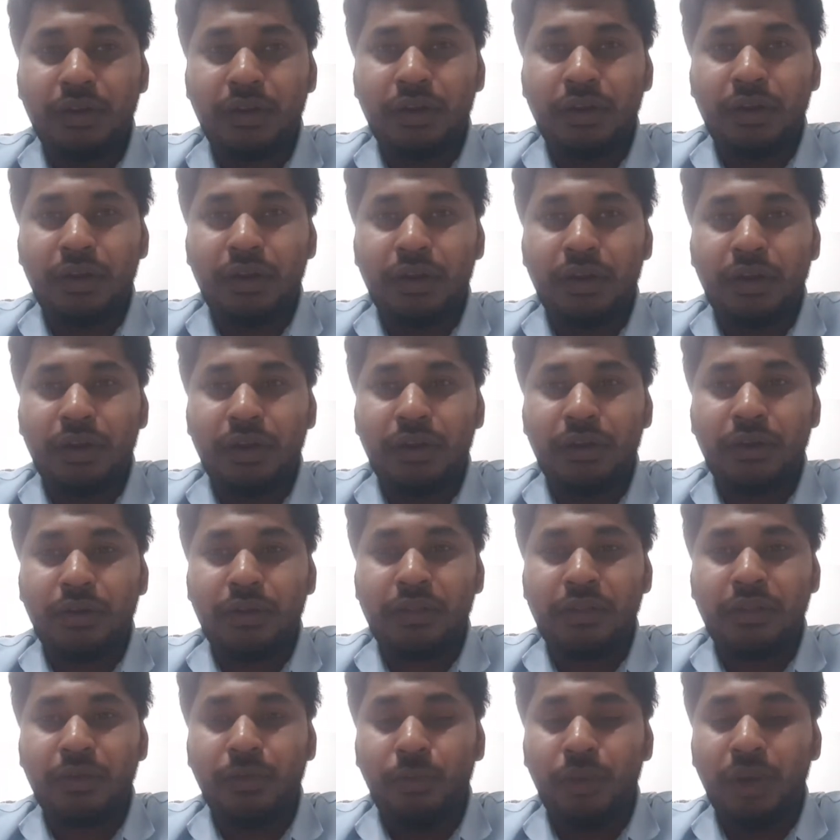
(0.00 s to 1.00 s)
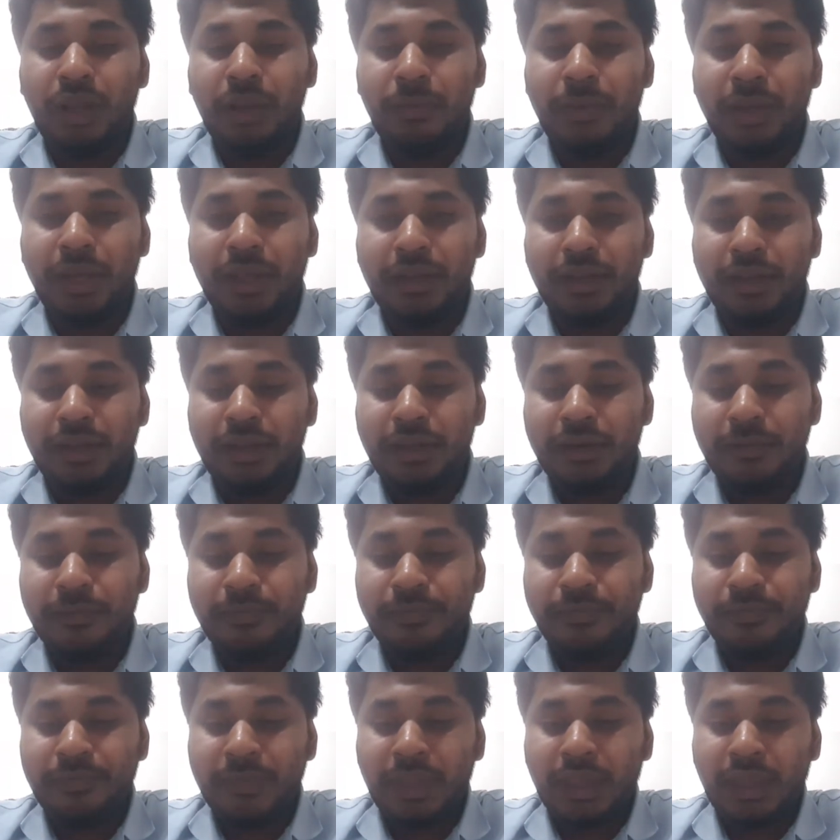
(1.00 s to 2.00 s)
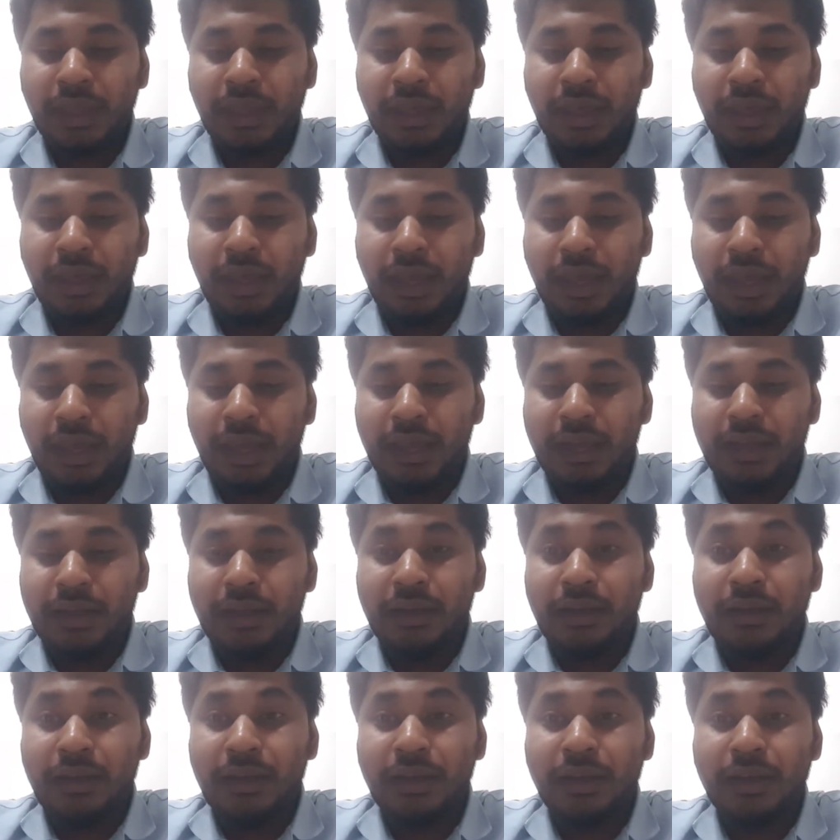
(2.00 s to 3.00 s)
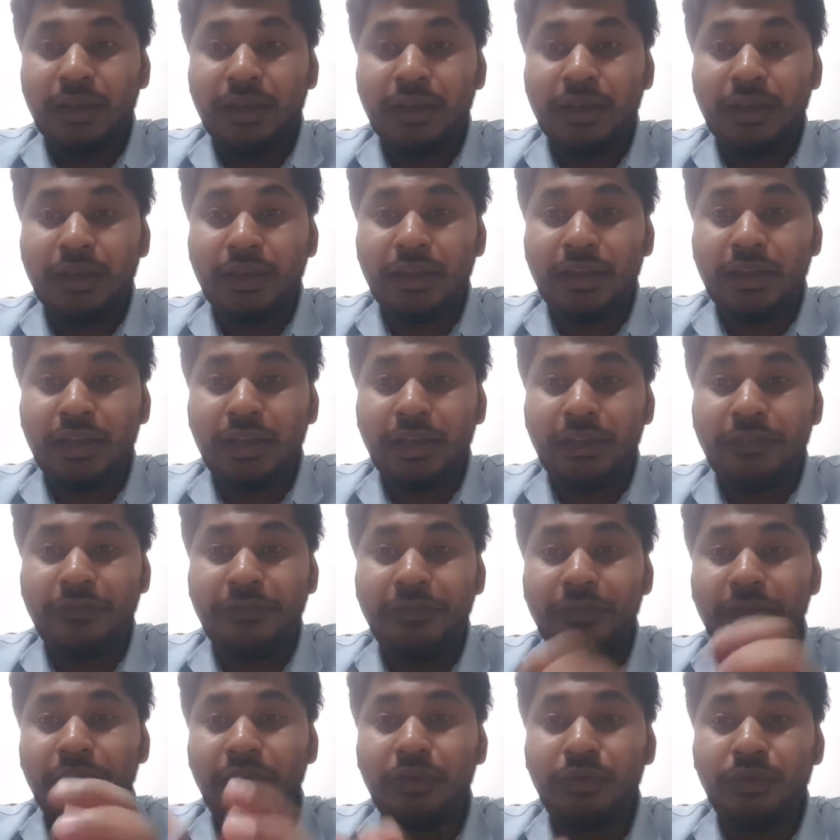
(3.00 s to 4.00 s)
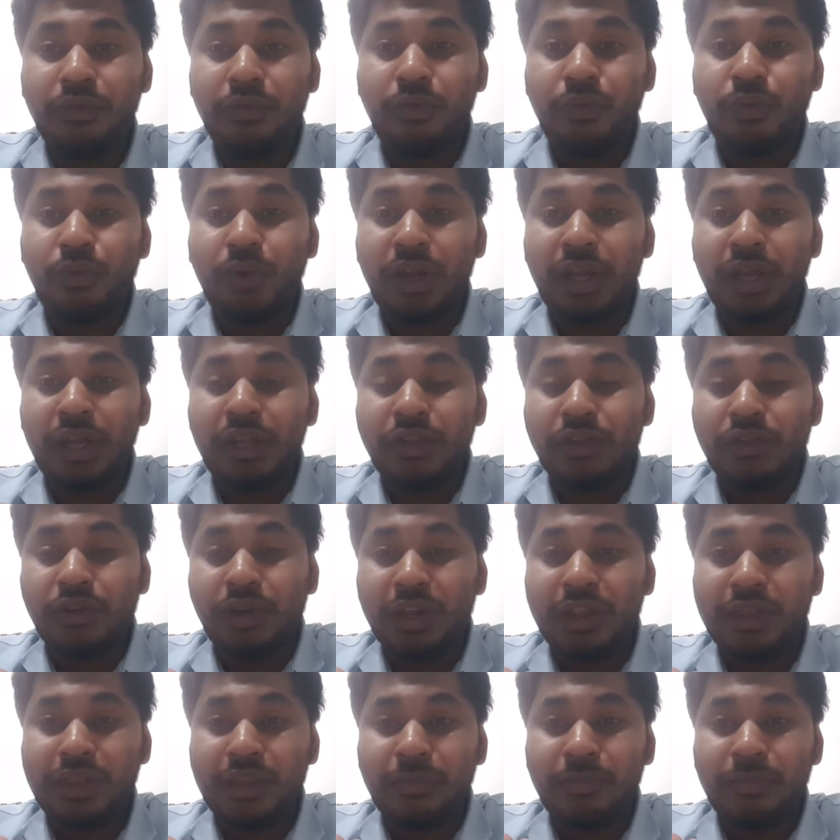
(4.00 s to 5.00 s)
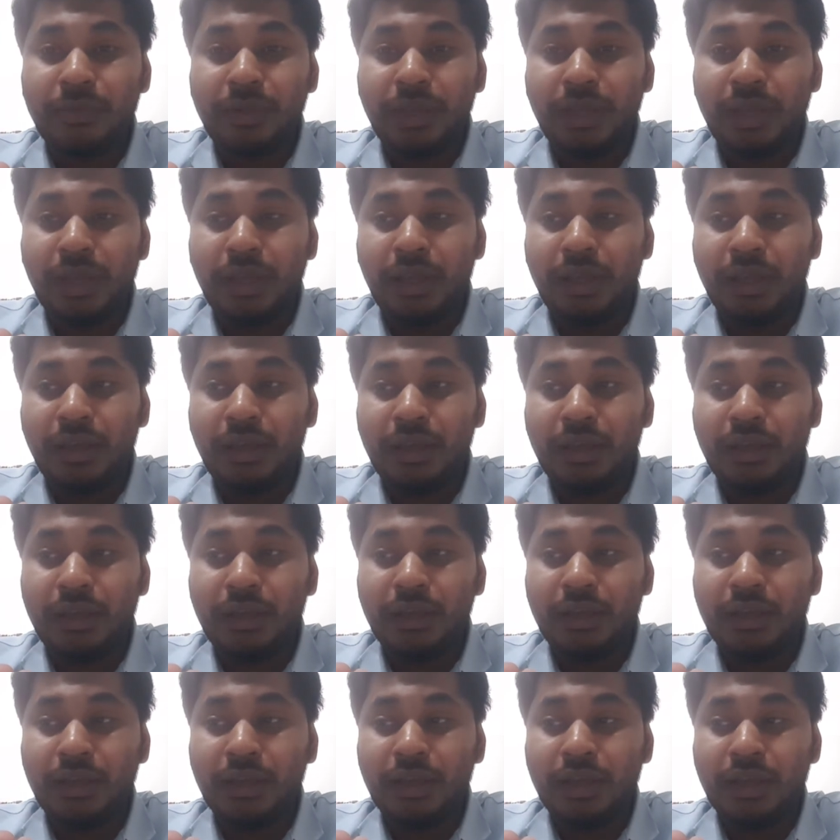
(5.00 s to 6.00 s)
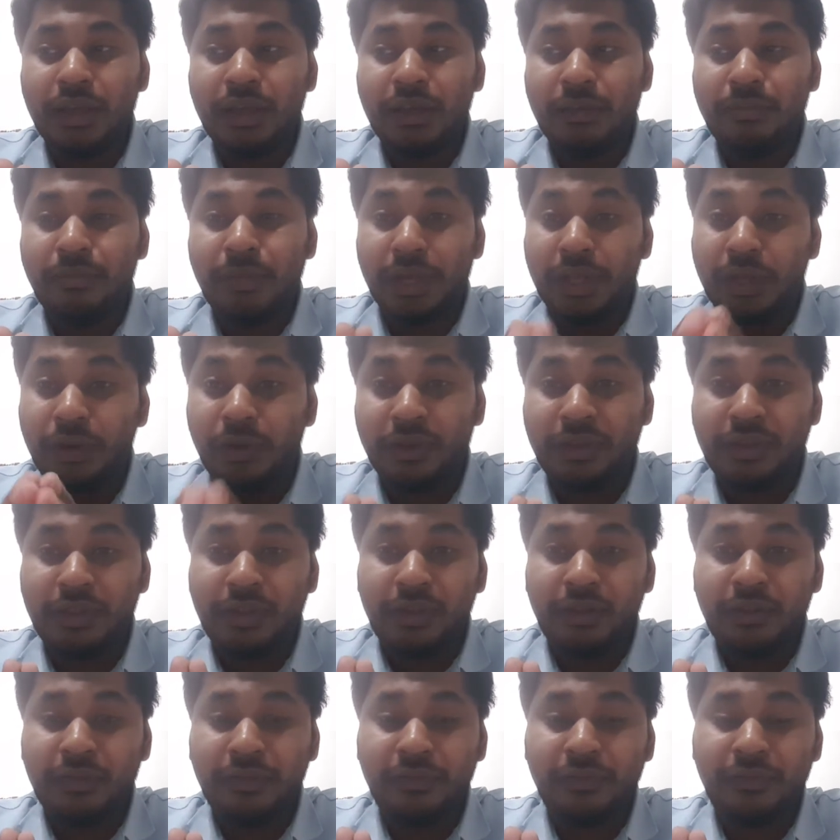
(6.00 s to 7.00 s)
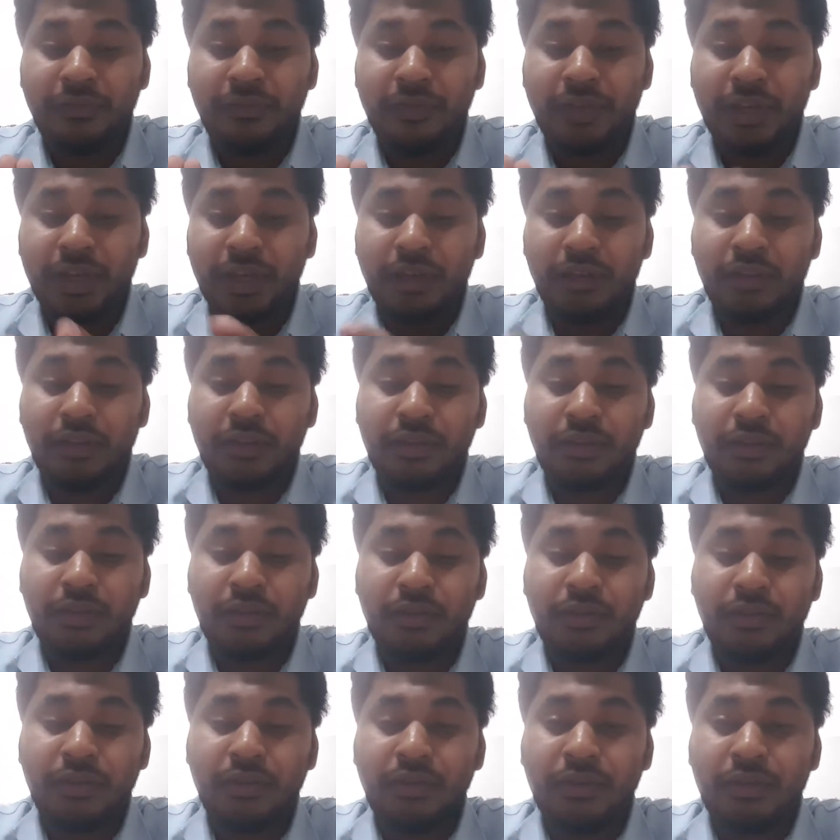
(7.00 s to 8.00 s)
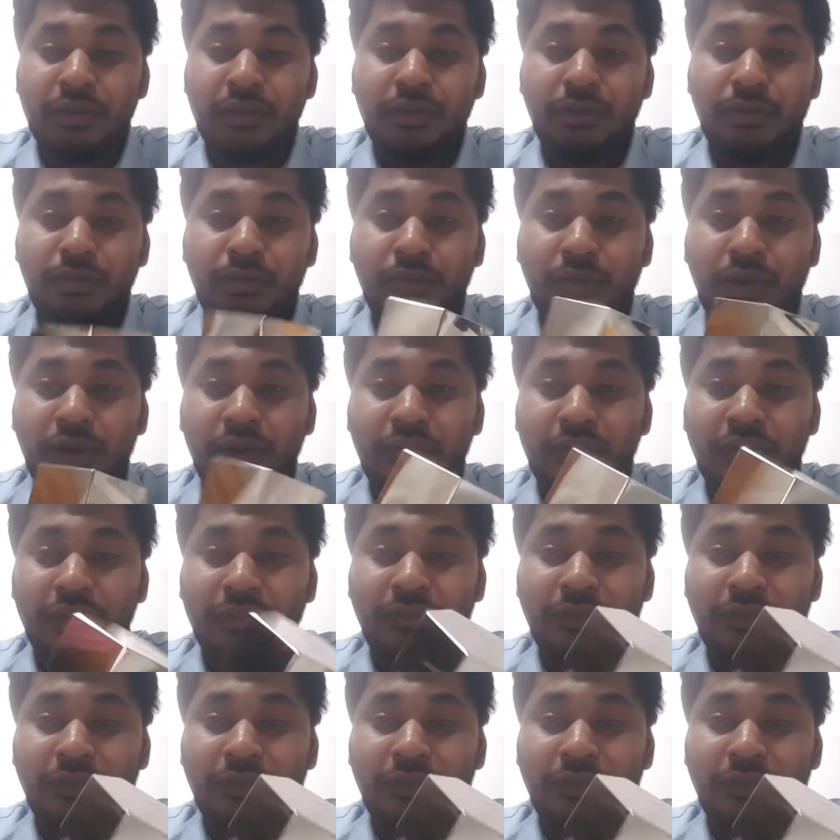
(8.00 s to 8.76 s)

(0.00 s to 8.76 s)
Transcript: uh, so well blended and if you want to enjoy something by yourself it is one of the